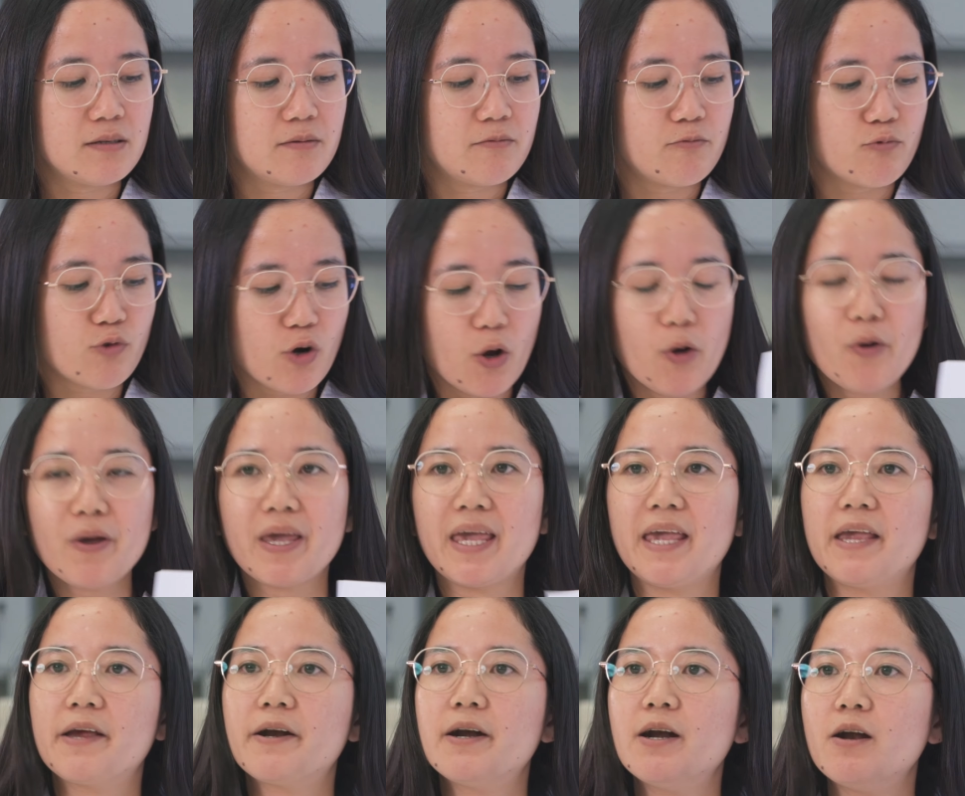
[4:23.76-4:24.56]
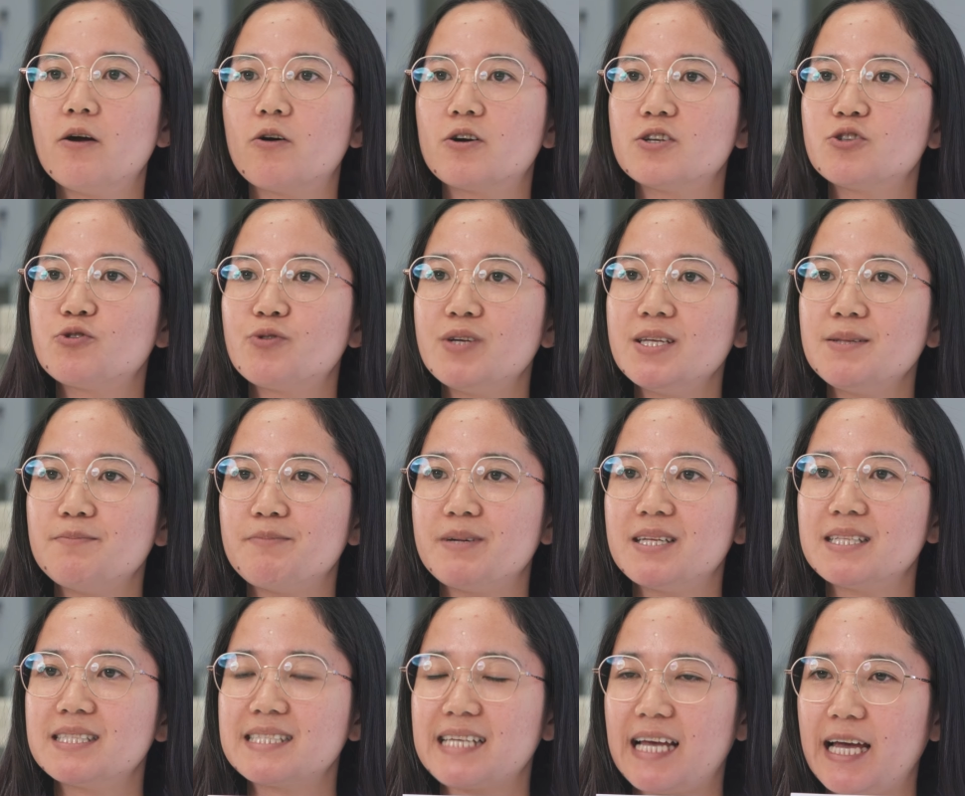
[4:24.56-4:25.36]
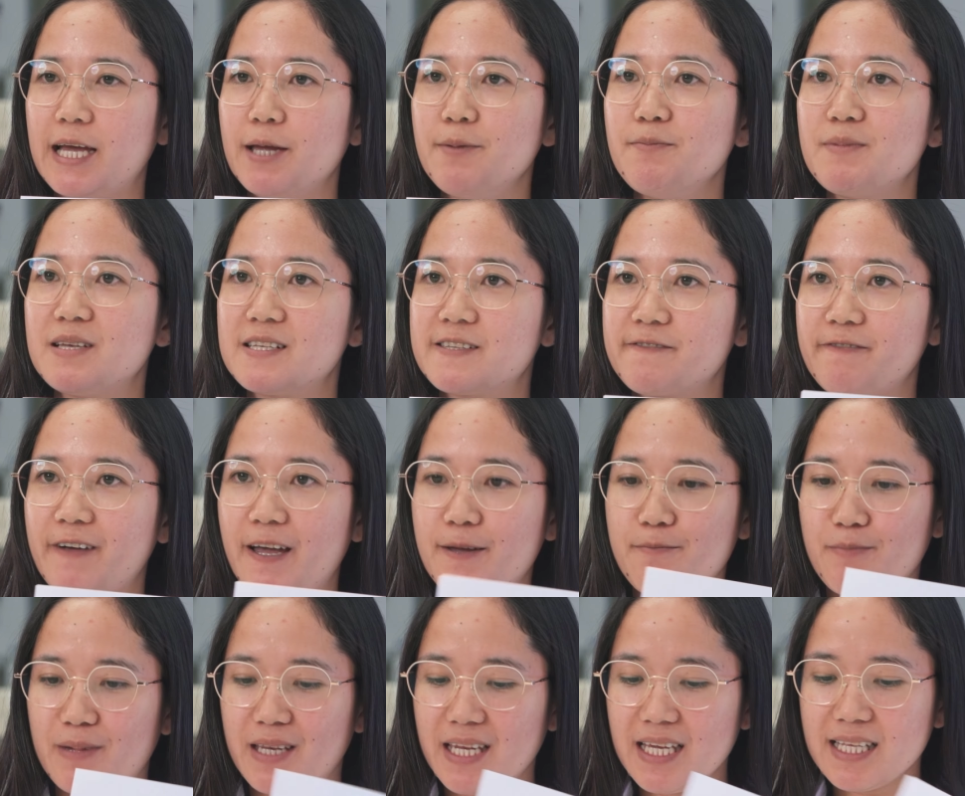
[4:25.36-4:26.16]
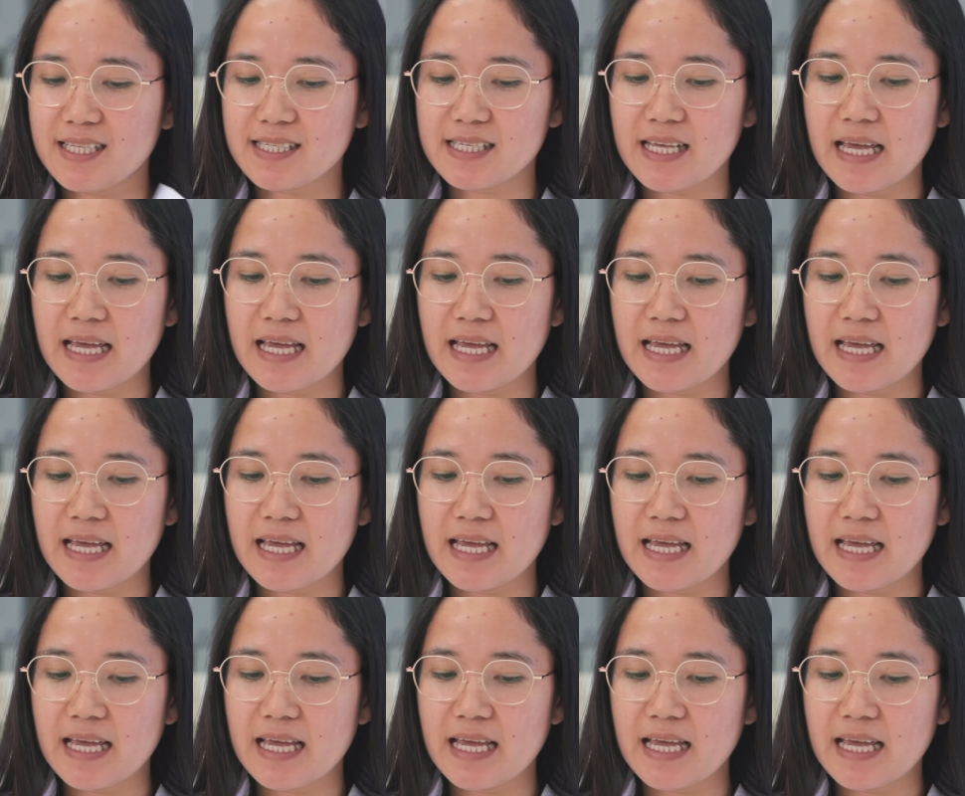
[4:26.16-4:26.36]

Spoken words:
row here, or treatment time, is 5 minutes.